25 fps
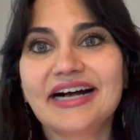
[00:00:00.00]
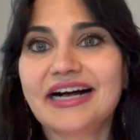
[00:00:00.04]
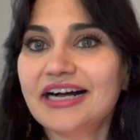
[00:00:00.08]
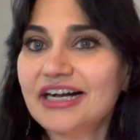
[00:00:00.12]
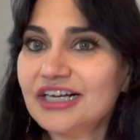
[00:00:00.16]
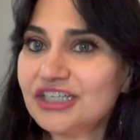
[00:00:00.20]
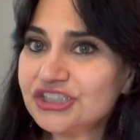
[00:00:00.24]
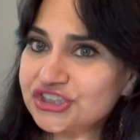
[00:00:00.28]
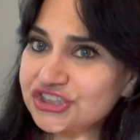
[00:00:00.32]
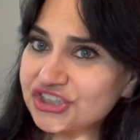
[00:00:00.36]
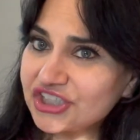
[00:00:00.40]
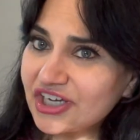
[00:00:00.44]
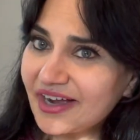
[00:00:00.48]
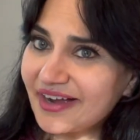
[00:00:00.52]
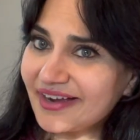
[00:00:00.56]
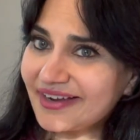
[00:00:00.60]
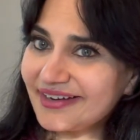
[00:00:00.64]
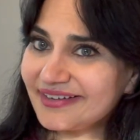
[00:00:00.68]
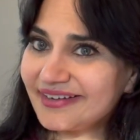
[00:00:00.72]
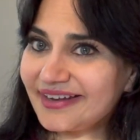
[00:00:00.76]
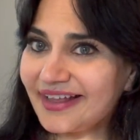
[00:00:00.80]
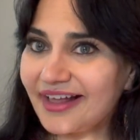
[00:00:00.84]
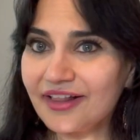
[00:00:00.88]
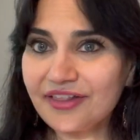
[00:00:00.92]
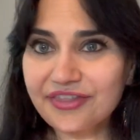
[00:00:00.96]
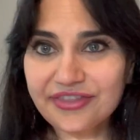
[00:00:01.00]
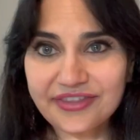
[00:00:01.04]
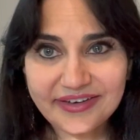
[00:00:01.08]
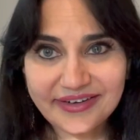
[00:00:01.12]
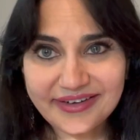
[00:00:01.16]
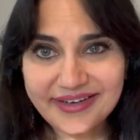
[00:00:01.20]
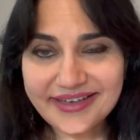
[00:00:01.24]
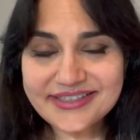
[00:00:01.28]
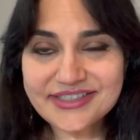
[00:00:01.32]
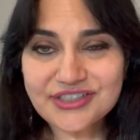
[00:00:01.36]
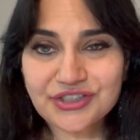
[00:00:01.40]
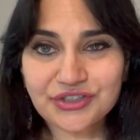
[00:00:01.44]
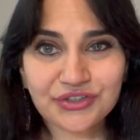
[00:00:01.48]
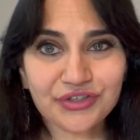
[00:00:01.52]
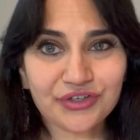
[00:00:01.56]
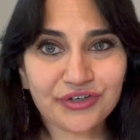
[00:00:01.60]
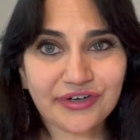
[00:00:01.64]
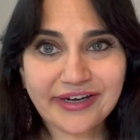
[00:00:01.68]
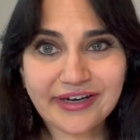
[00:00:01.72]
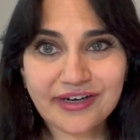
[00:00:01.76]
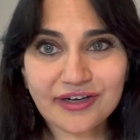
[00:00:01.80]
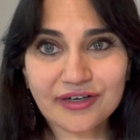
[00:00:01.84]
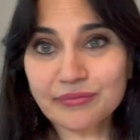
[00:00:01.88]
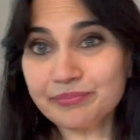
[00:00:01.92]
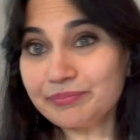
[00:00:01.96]
shine, healthiness to your
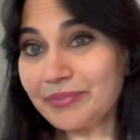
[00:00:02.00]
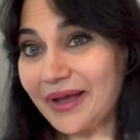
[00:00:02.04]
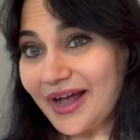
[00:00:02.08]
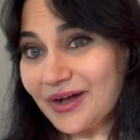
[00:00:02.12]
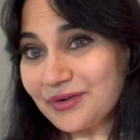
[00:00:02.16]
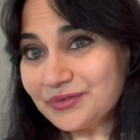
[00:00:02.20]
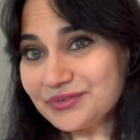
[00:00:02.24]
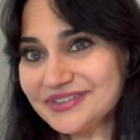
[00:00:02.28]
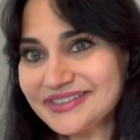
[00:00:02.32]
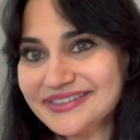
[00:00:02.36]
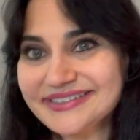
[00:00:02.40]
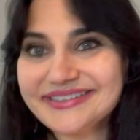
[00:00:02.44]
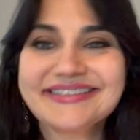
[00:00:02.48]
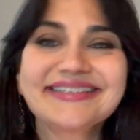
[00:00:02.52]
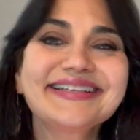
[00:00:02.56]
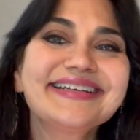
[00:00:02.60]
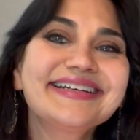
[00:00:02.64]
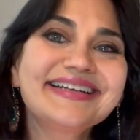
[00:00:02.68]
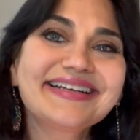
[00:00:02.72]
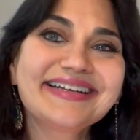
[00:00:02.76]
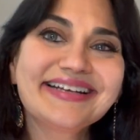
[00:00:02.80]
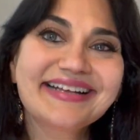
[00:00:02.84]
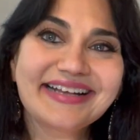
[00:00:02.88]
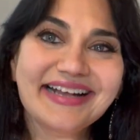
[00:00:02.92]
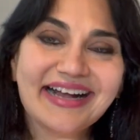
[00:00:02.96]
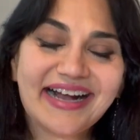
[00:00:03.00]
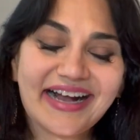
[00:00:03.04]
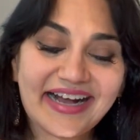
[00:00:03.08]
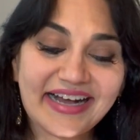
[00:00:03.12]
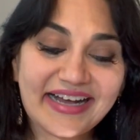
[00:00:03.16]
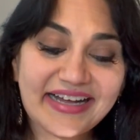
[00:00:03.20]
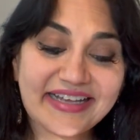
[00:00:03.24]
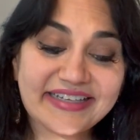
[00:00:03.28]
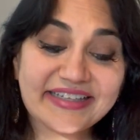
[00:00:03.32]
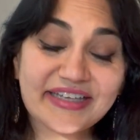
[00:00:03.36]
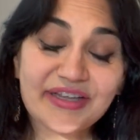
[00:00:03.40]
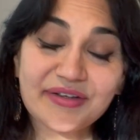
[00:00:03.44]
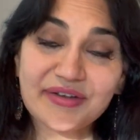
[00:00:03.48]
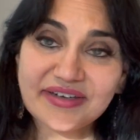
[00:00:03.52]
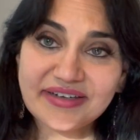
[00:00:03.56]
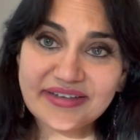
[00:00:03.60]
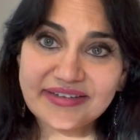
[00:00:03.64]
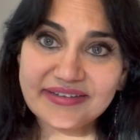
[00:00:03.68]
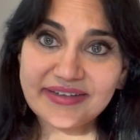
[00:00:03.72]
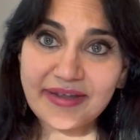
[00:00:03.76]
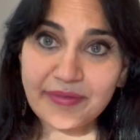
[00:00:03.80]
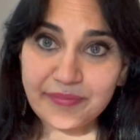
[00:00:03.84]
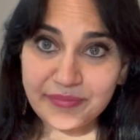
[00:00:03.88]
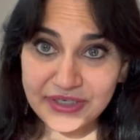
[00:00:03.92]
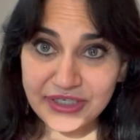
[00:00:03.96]
hair, bounce, and
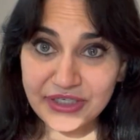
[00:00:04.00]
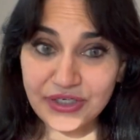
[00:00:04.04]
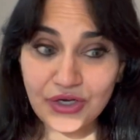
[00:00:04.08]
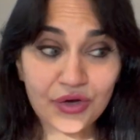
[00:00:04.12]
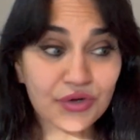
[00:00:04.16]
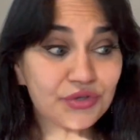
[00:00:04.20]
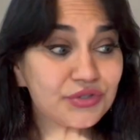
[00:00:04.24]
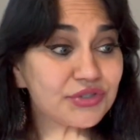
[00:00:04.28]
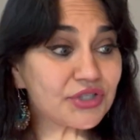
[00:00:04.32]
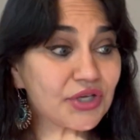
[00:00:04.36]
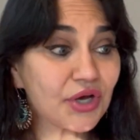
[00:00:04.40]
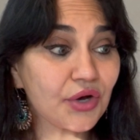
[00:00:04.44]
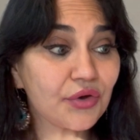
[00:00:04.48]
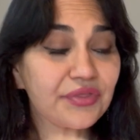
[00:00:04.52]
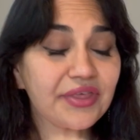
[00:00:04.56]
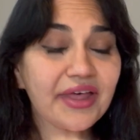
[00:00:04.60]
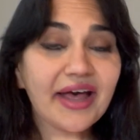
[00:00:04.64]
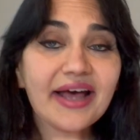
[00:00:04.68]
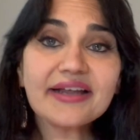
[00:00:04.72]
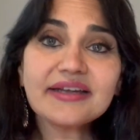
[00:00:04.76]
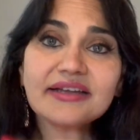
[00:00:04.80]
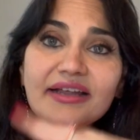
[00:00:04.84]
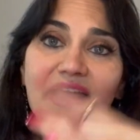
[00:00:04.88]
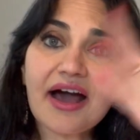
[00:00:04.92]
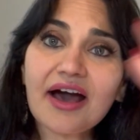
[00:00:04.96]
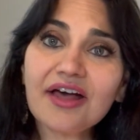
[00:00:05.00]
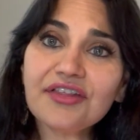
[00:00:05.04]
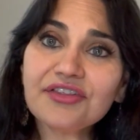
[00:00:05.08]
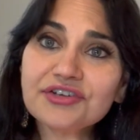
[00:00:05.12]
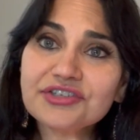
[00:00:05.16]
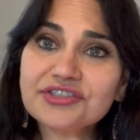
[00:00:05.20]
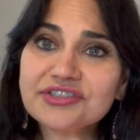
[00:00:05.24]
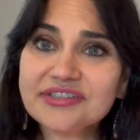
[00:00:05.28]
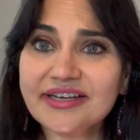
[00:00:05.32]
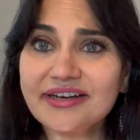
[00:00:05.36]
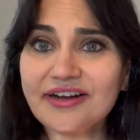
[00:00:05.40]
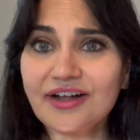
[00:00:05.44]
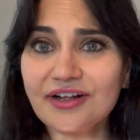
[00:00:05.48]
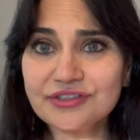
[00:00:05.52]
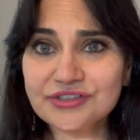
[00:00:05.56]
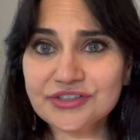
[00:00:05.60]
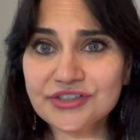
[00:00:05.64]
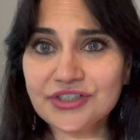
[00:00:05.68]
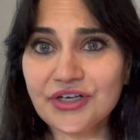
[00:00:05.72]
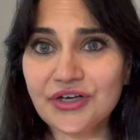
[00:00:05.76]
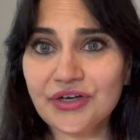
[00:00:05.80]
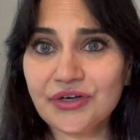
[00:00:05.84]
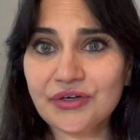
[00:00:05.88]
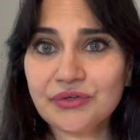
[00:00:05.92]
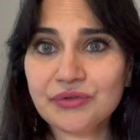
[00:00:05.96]
let me know so that others can
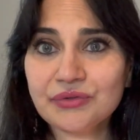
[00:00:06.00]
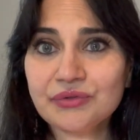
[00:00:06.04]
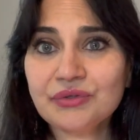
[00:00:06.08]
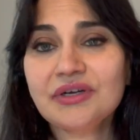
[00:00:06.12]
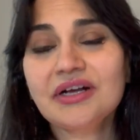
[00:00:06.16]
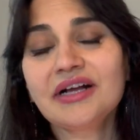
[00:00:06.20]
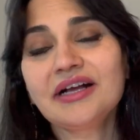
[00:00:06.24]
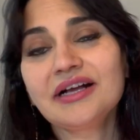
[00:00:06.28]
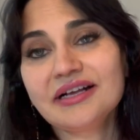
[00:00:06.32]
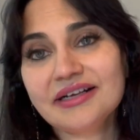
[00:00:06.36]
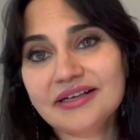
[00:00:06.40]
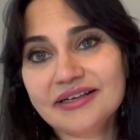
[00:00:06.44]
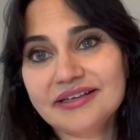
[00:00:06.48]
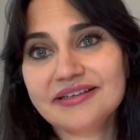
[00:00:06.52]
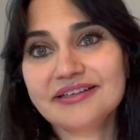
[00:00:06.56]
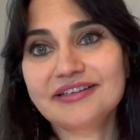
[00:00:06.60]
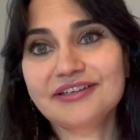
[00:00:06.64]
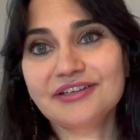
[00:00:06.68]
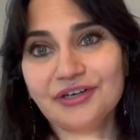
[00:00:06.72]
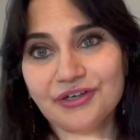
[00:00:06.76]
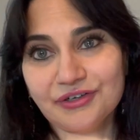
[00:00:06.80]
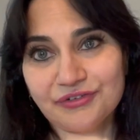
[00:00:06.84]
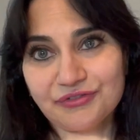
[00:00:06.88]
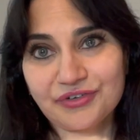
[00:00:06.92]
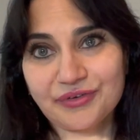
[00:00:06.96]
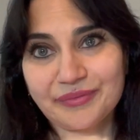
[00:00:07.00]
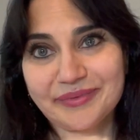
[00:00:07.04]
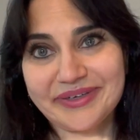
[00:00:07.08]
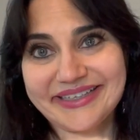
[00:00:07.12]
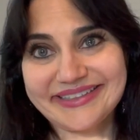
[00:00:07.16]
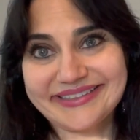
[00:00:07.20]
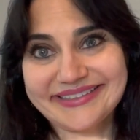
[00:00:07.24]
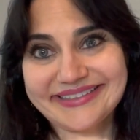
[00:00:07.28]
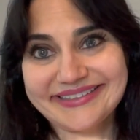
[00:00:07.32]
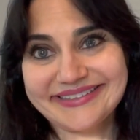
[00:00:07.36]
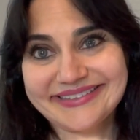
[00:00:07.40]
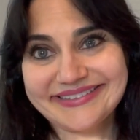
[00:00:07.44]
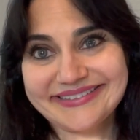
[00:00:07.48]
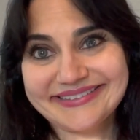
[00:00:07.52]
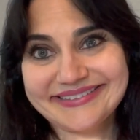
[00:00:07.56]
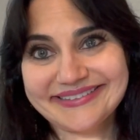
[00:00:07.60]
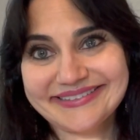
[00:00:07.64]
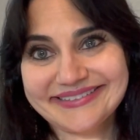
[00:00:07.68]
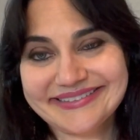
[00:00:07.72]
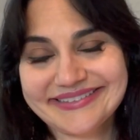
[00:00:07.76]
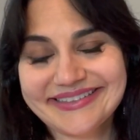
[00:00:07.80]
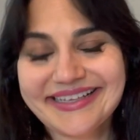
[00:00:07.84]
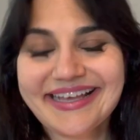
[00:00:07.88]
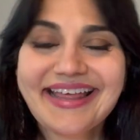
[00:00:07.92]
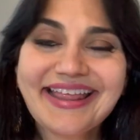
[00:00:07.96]
also learn from it.
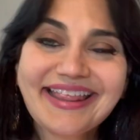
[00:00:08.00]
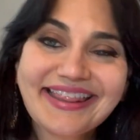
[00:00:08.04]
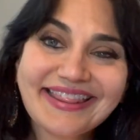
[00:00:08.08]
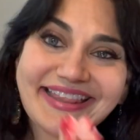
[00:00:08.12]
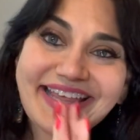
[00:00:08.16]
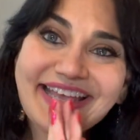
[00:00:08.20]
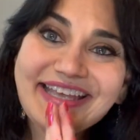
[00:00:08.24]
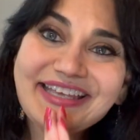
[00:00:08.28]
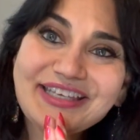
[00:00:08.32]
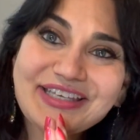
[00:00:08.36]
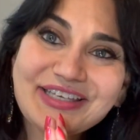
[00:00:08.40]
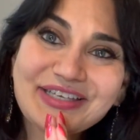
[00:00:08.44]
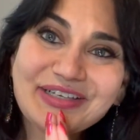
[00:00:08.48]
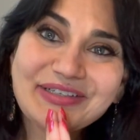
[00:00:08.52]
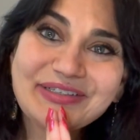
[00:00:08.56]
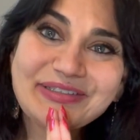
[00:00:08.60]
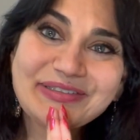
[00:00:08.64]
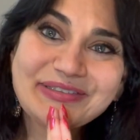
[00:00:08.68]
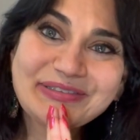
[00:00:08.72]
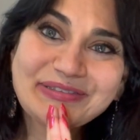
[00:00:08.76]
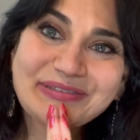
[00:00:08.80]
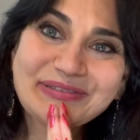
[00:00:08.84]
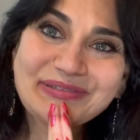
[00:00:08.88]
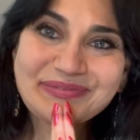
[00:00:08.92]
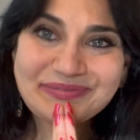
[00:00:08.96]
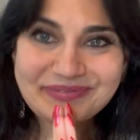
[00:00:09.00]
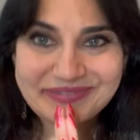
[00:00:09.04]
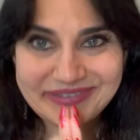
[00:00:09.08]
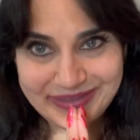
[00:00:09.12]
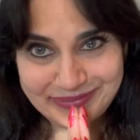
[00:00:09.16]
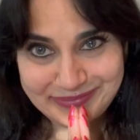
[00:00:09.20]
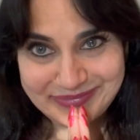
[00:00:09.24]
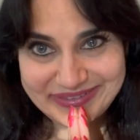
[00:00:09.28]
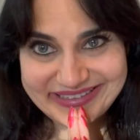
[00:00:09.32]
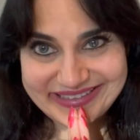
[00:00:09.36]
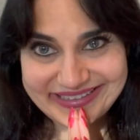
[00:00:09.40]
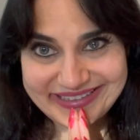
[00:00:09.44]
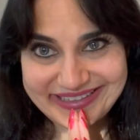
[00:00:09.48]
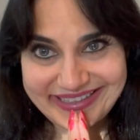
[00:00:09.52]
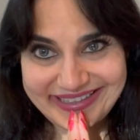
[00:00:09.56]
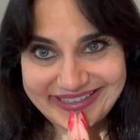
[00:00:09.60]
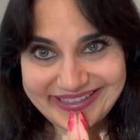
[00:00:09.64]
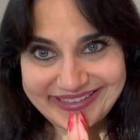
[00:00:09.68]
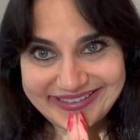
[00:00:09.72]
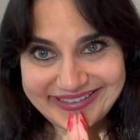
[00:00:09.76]
Thank you. Namaste.